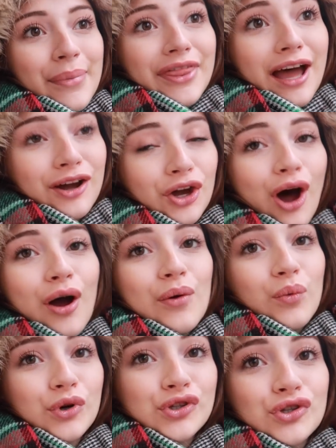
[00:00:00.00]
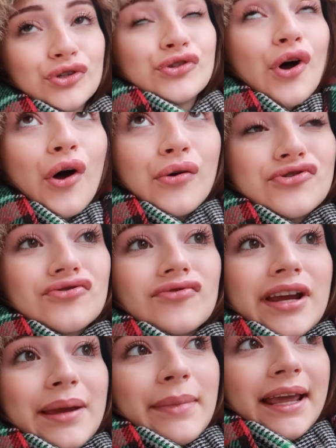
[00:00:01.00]
That coat was so
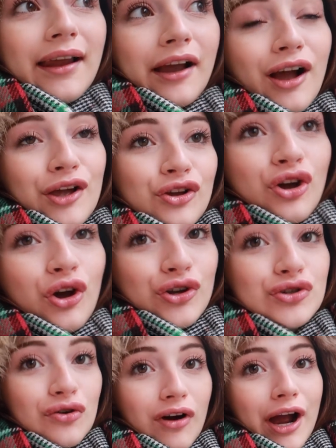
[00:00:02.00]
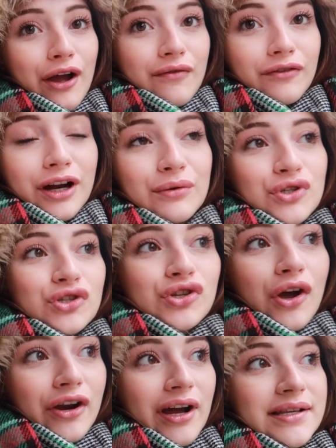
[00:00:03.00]
dreamy, like I could cry over it. It was
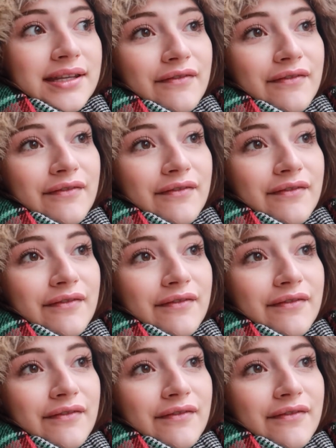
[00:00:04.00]
so nice.